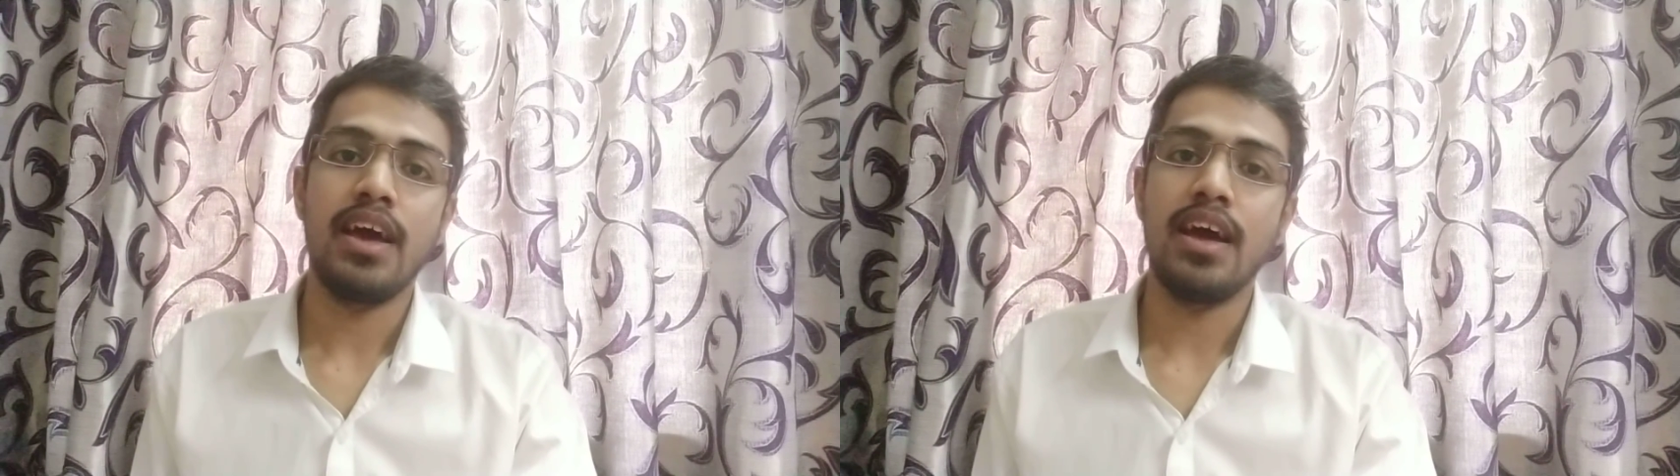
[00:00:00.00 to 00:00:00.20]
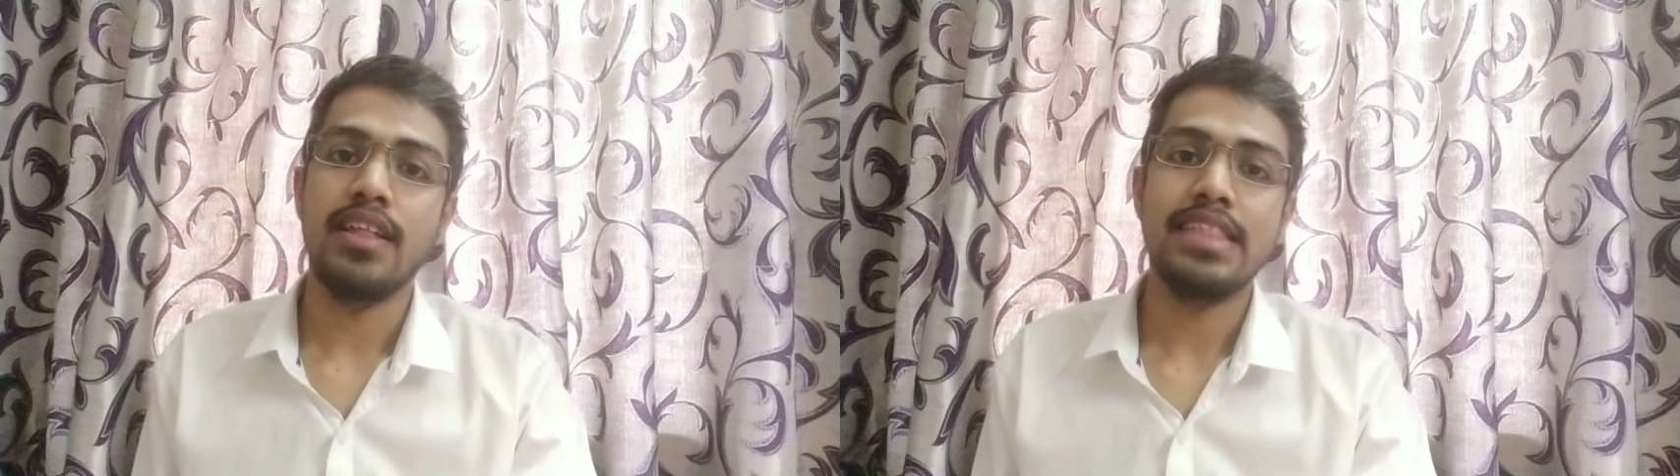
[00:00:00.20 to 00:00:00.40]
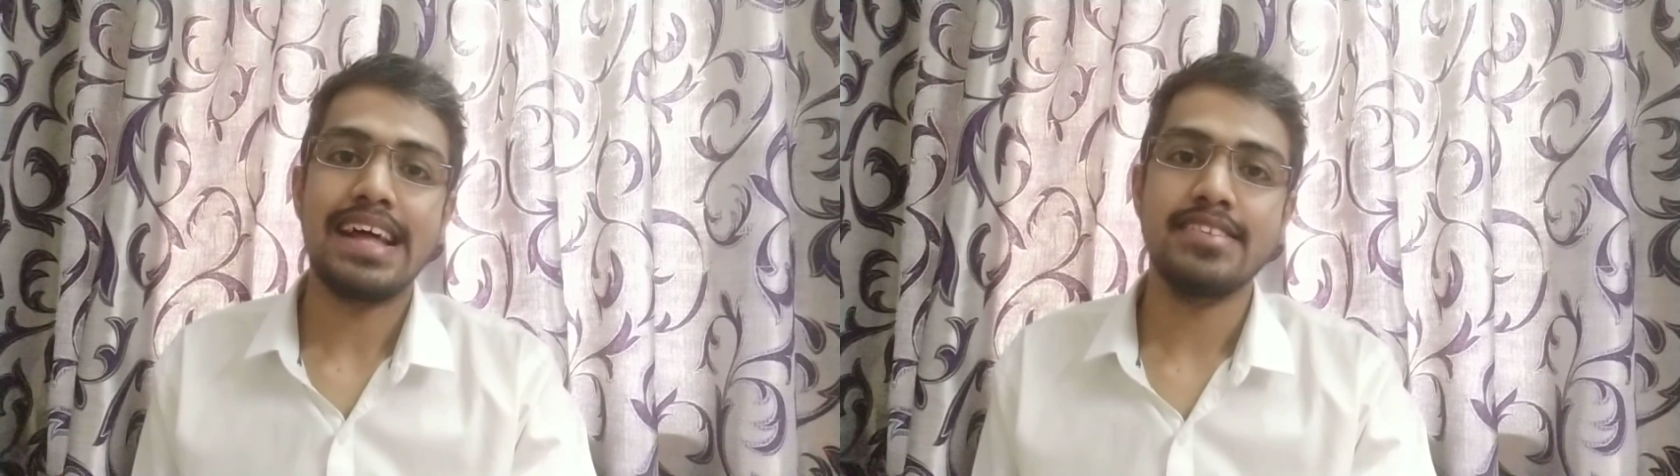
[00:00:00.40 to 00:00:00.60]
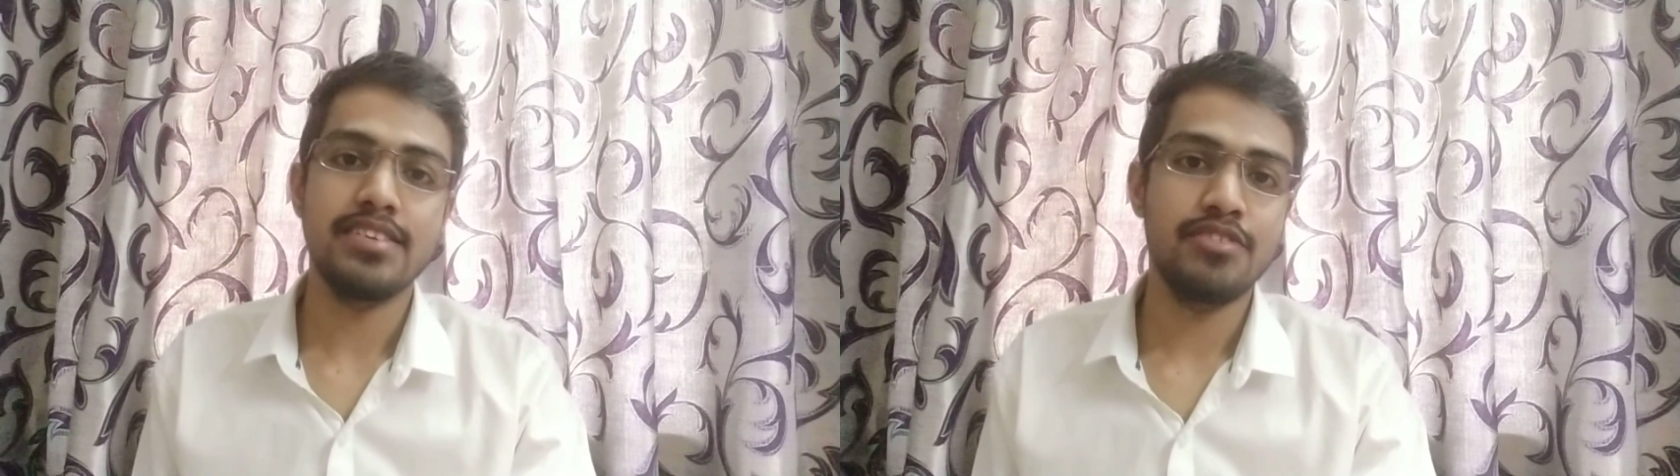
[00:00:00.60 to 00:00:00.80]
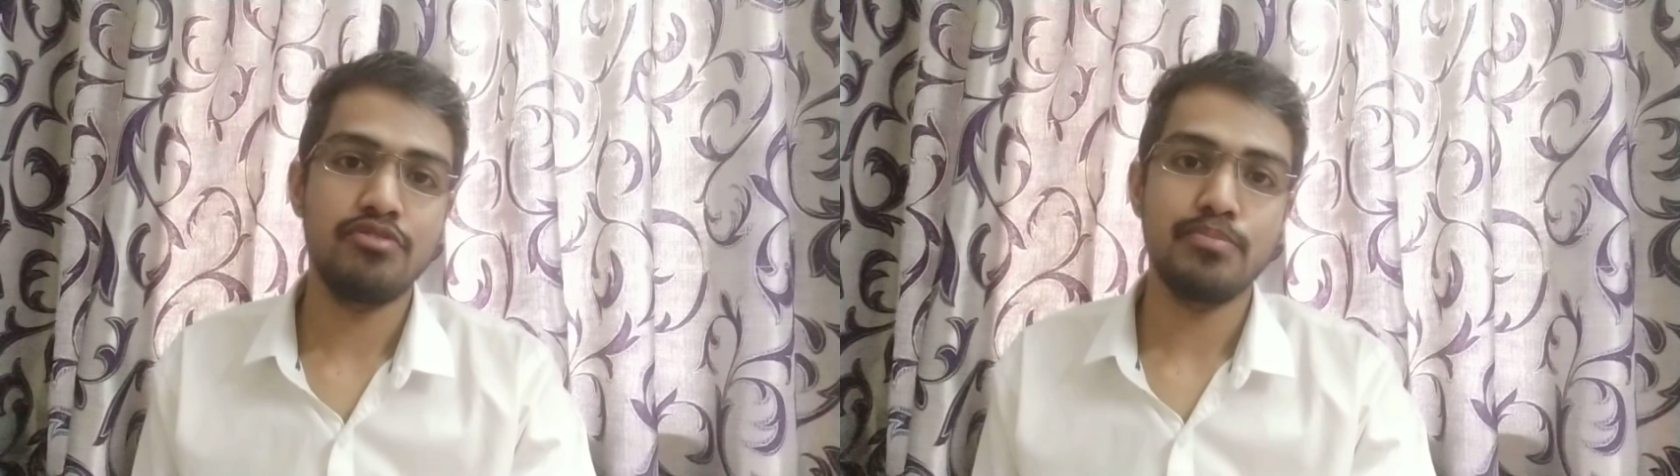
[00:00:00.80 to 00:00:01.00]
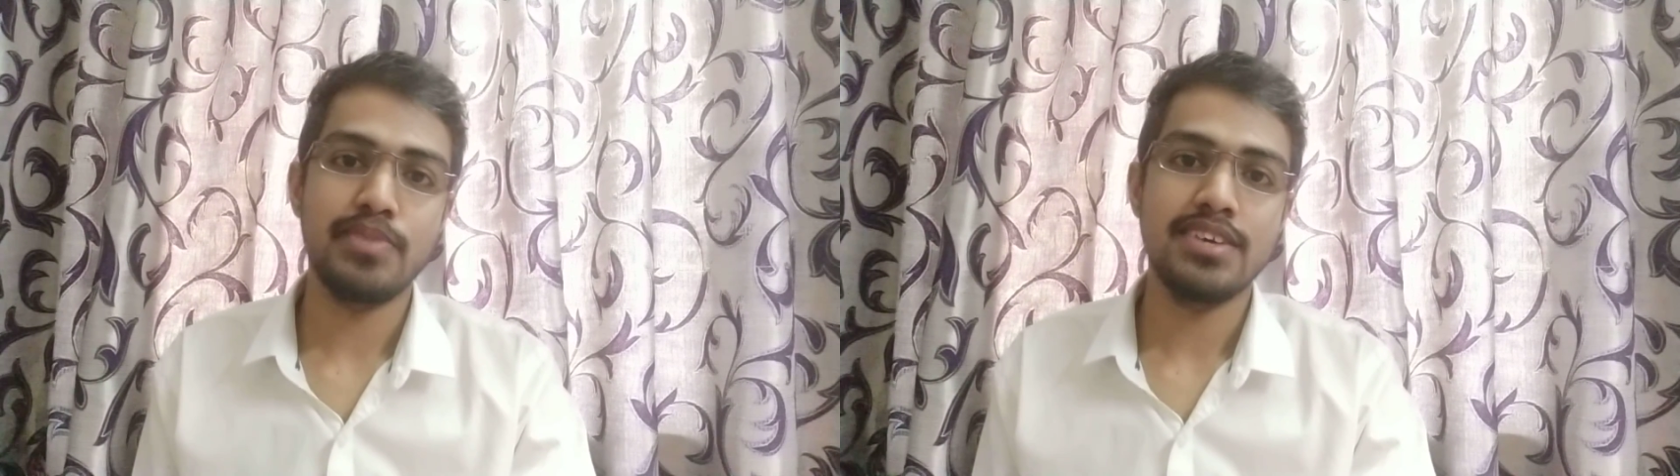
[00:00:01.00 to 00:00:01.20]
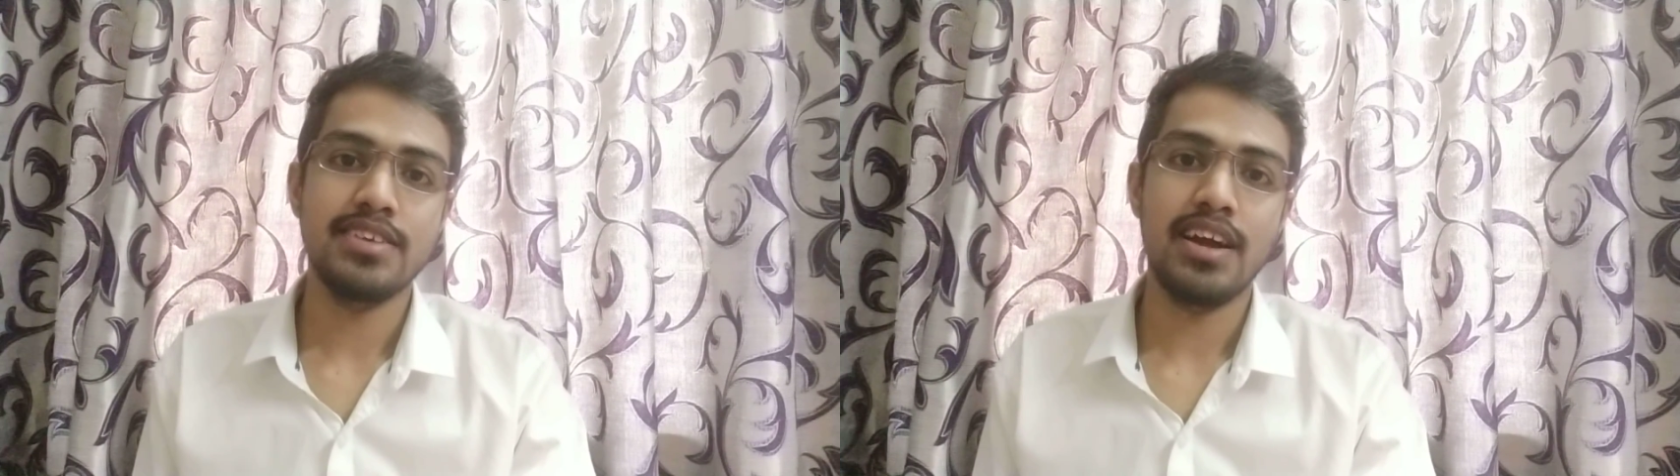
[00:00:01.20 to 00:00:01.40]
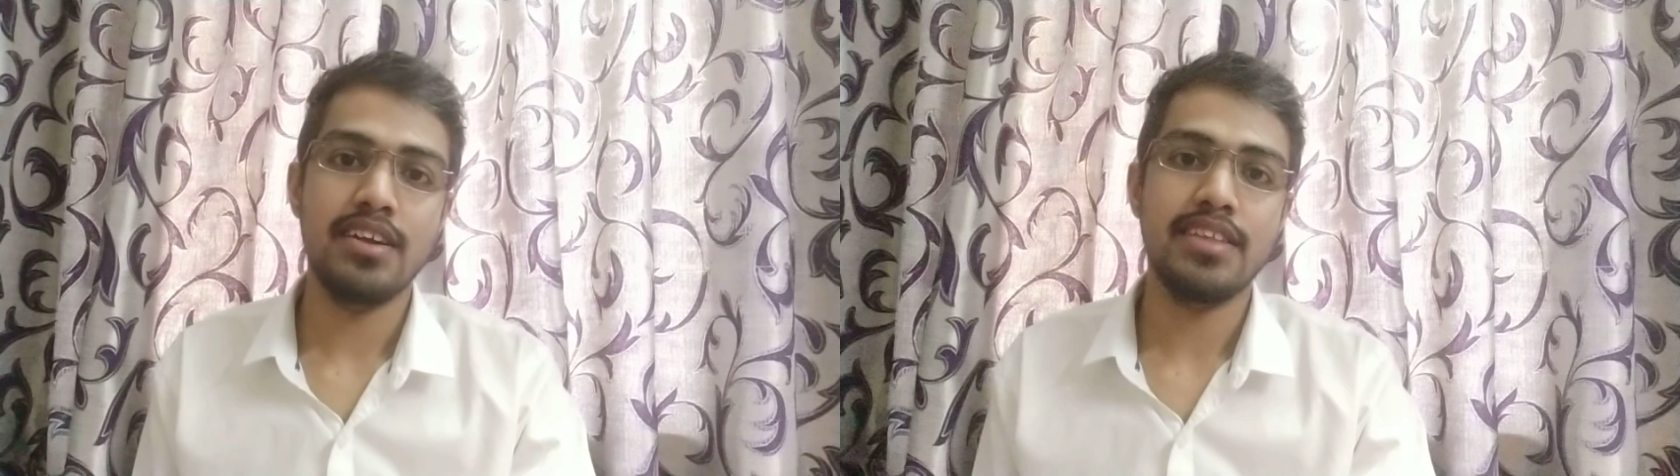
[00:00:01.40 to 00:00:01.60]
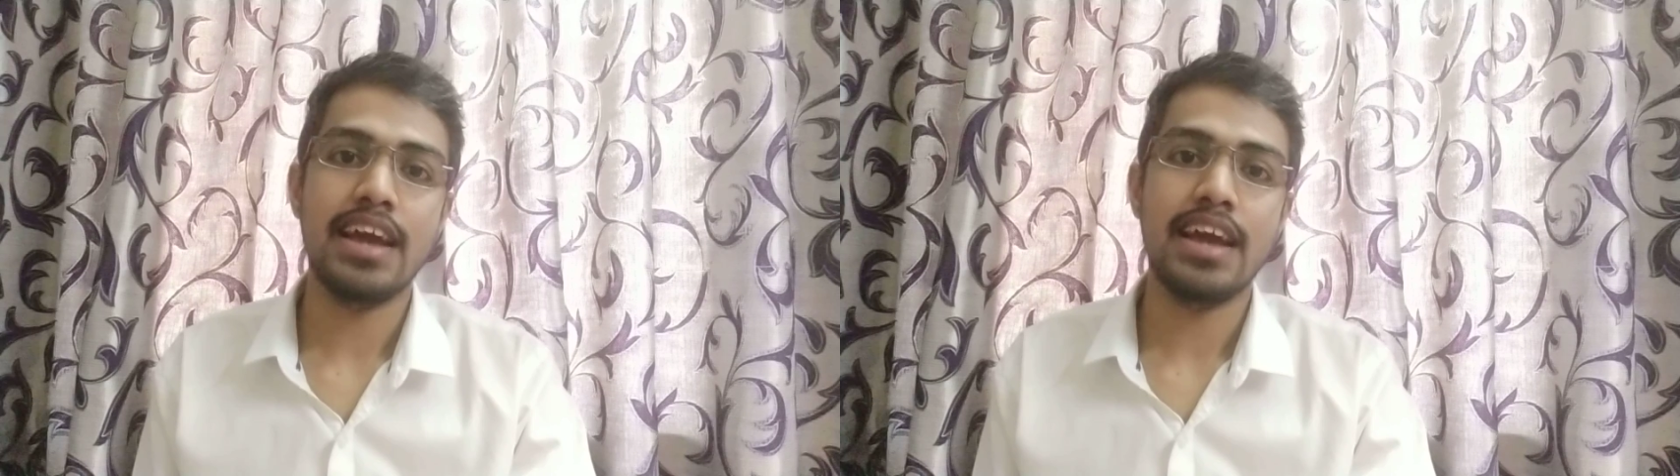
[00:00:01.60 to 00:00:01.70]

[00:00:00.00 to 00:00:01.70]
And that's it from my side.